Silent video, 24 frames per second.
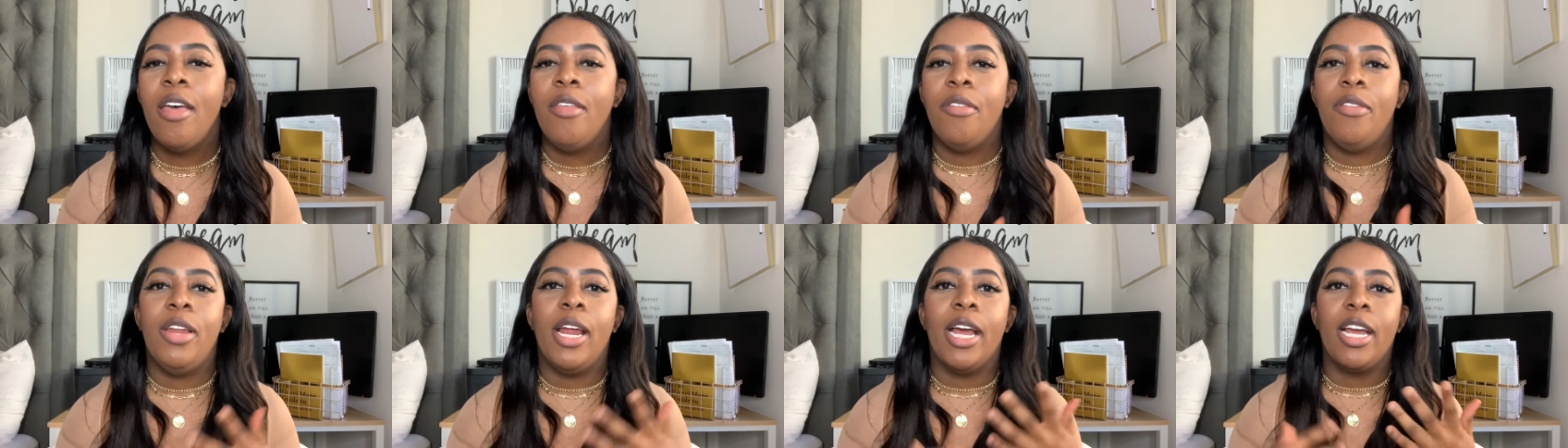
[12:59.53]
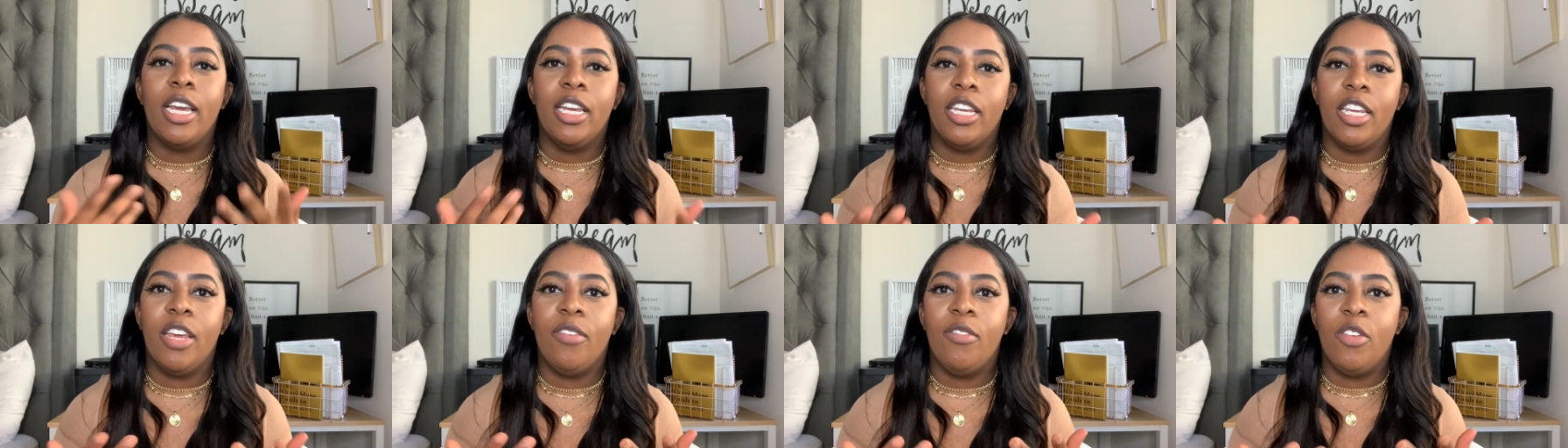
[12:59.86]
that I
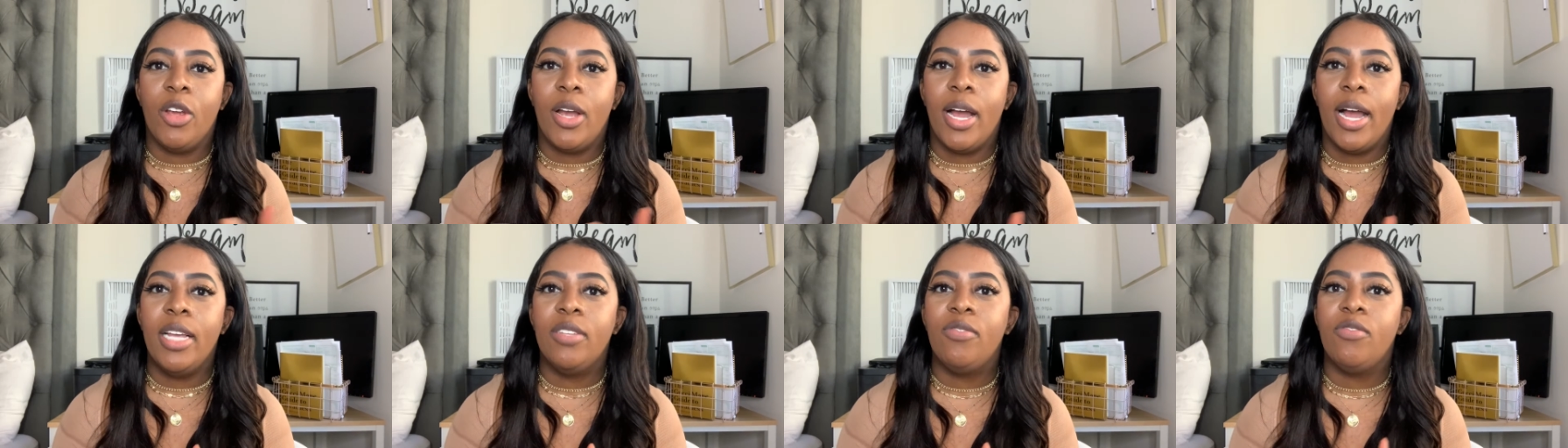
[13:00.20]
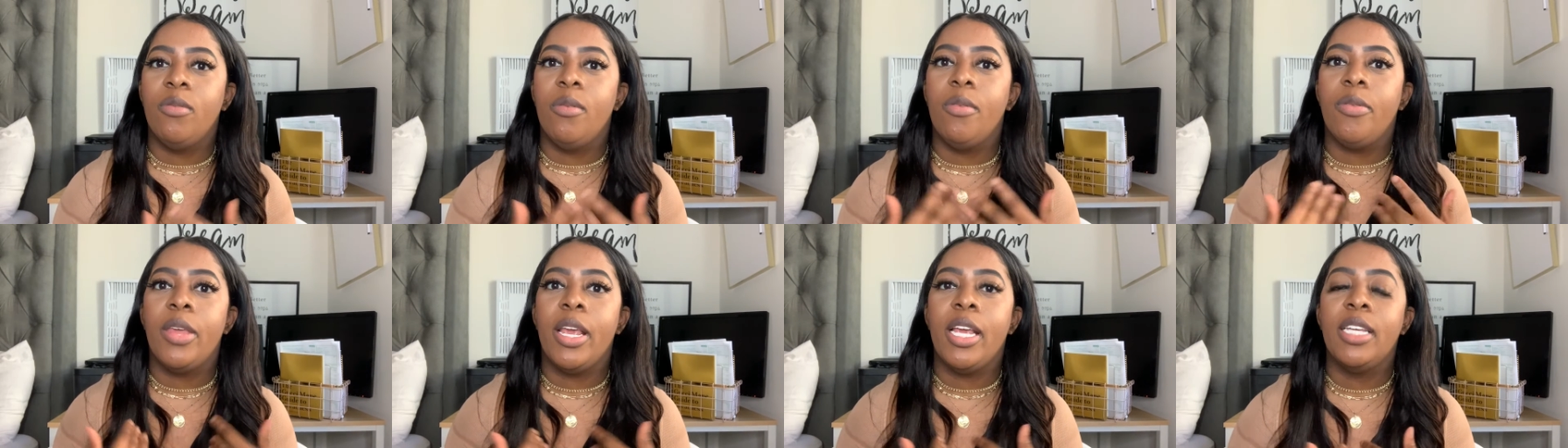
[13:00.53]
could give you guys
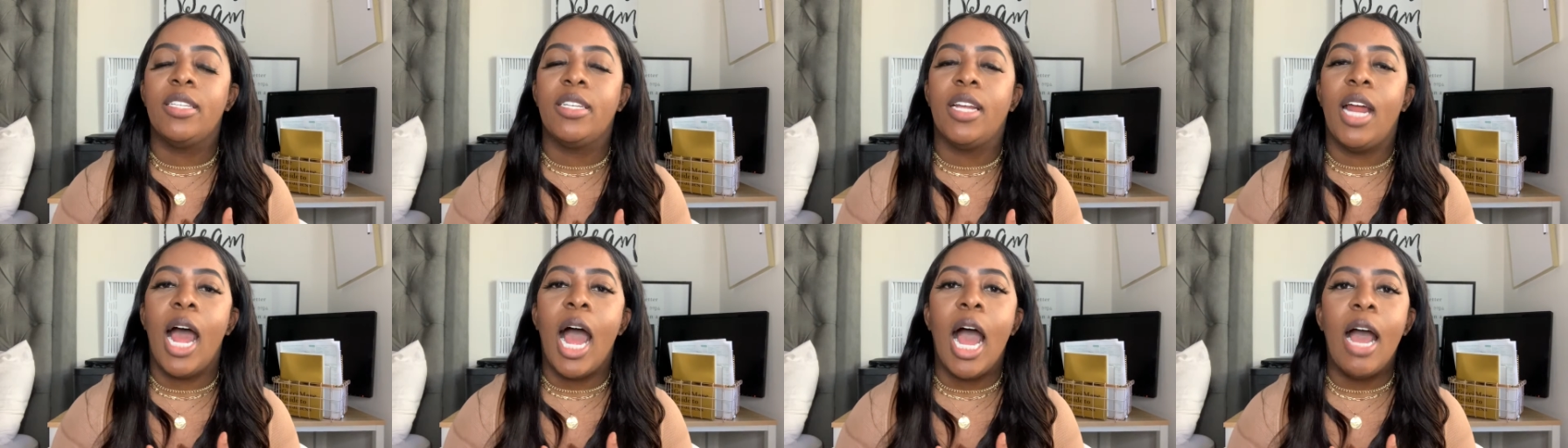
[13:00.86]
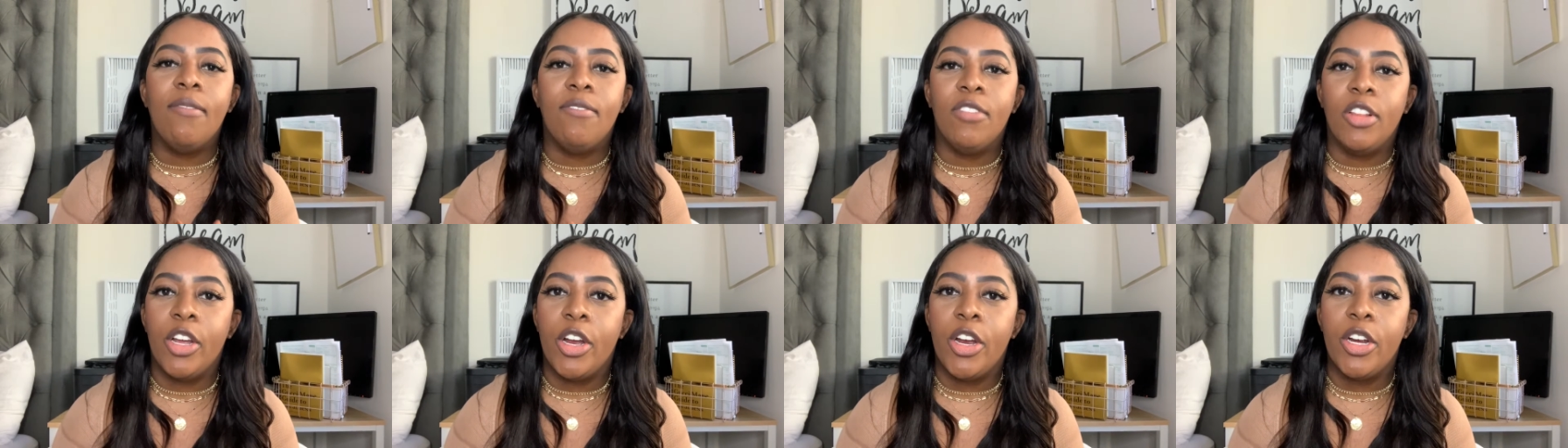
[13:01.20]
from the things that
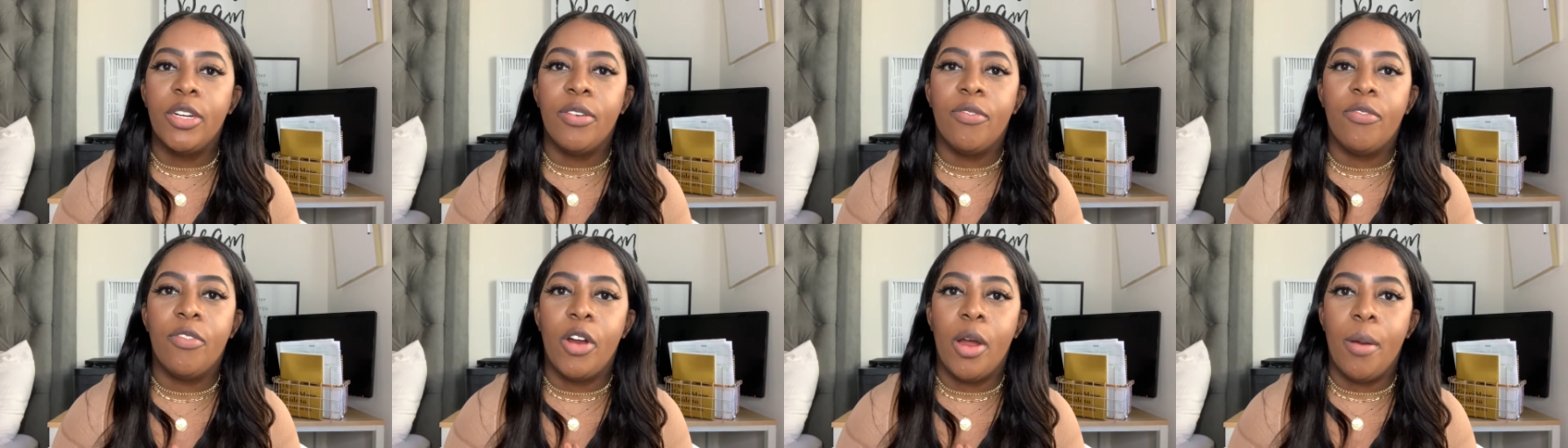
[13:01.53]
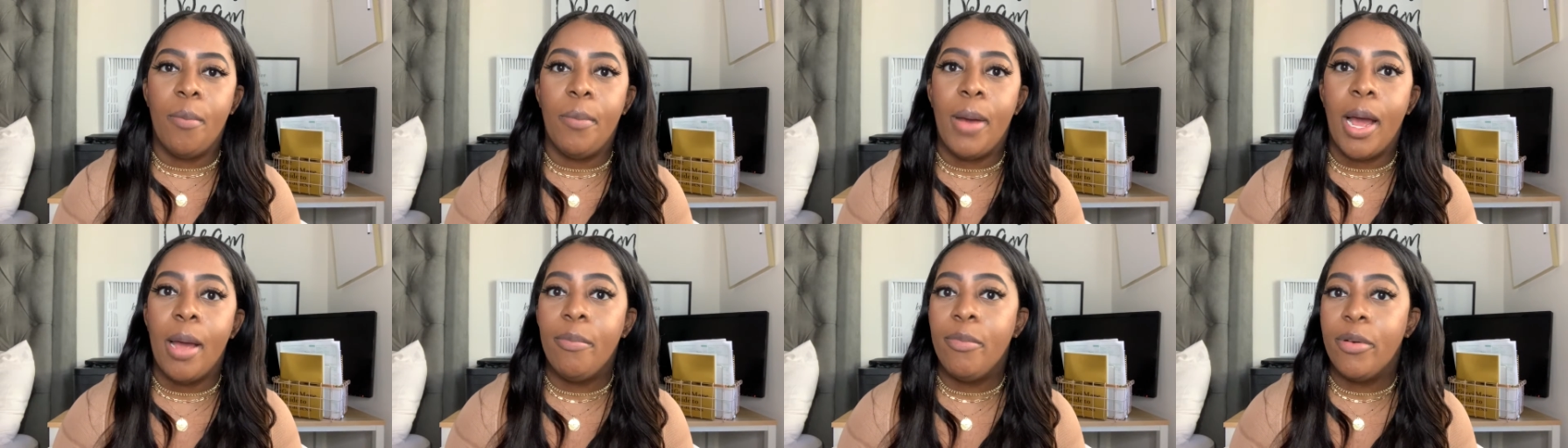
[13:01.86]
I've learned from
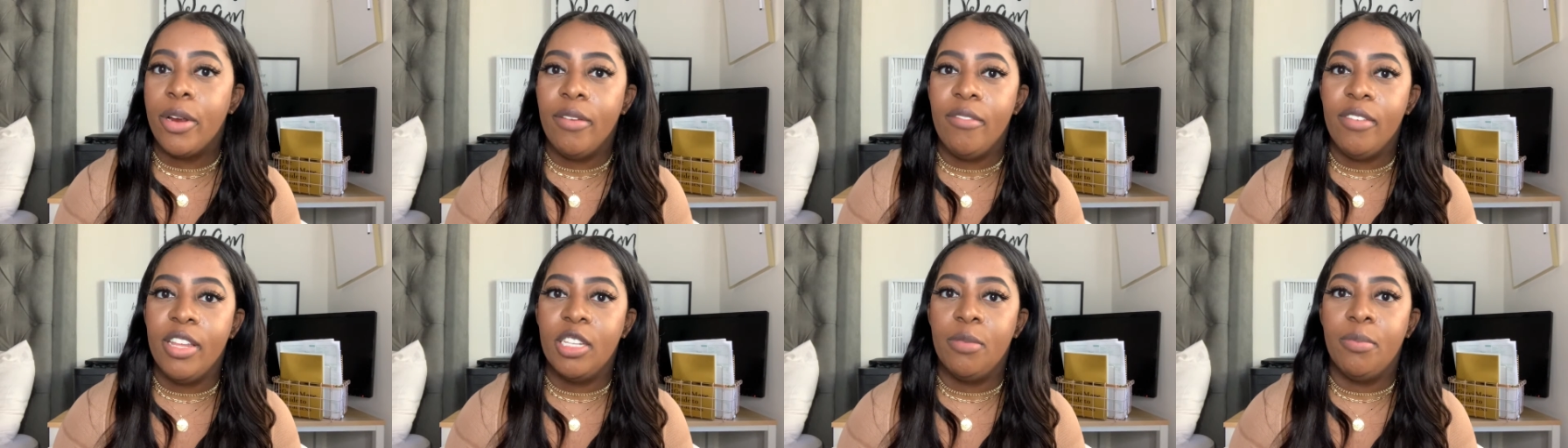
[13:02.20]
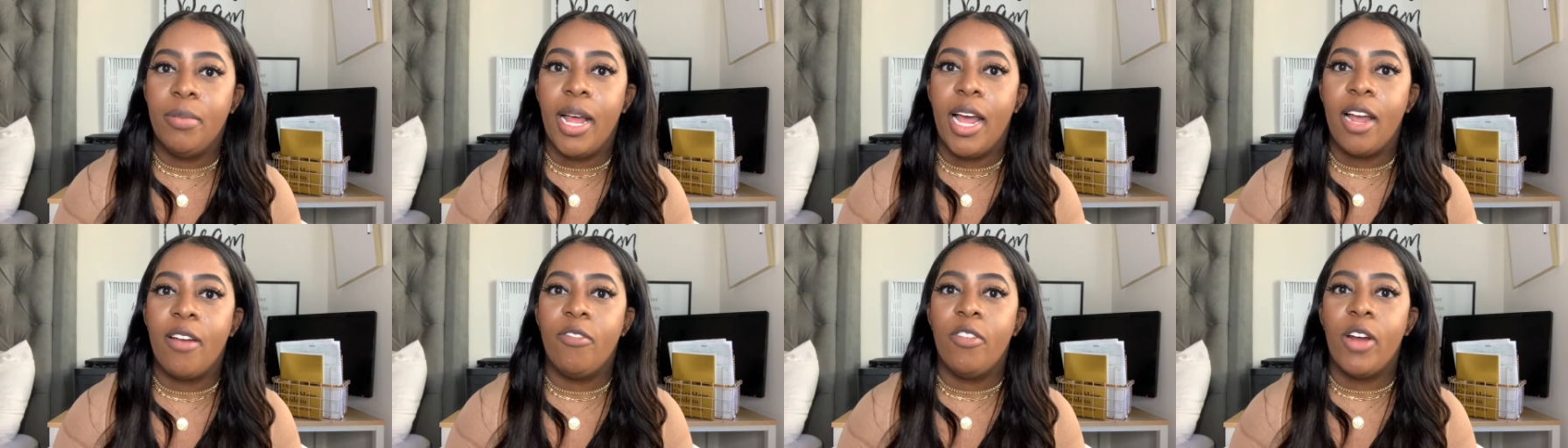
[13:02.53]
my previous
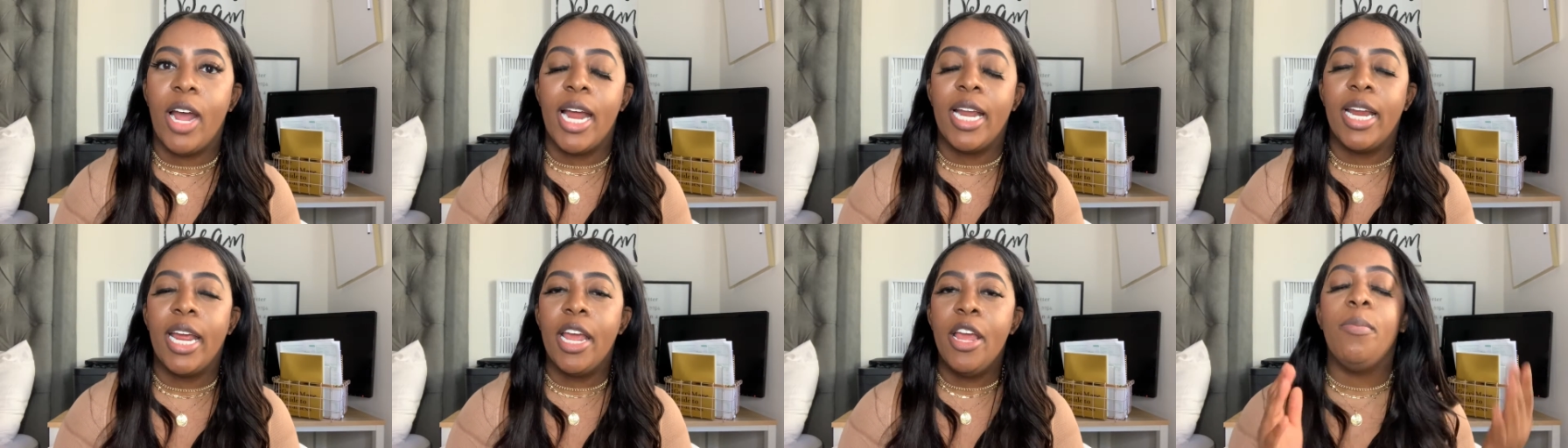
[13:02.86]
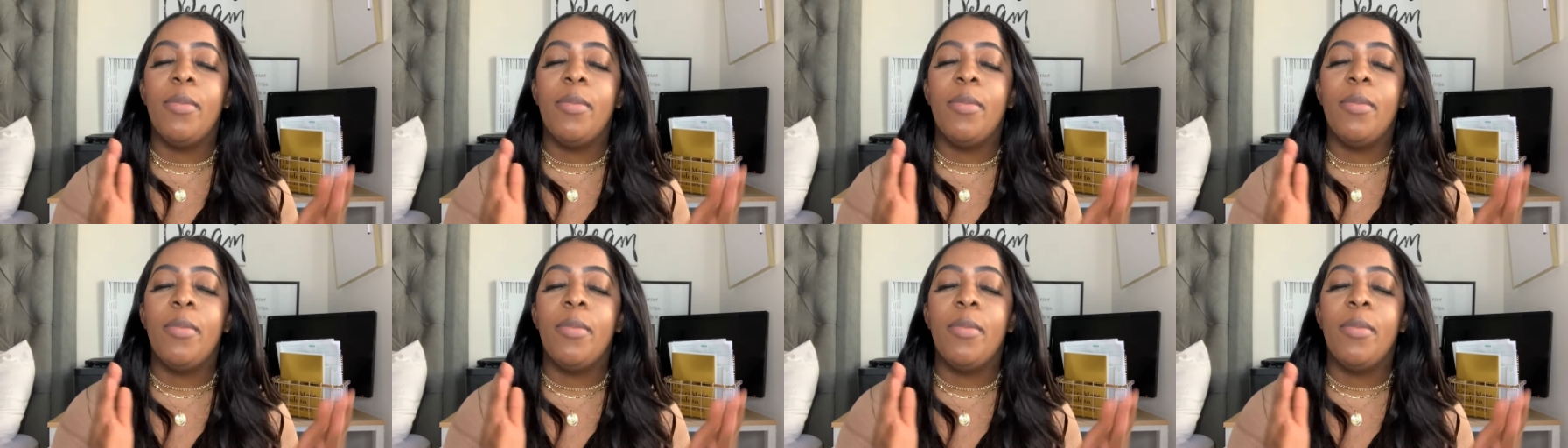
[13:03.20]
Black Friday.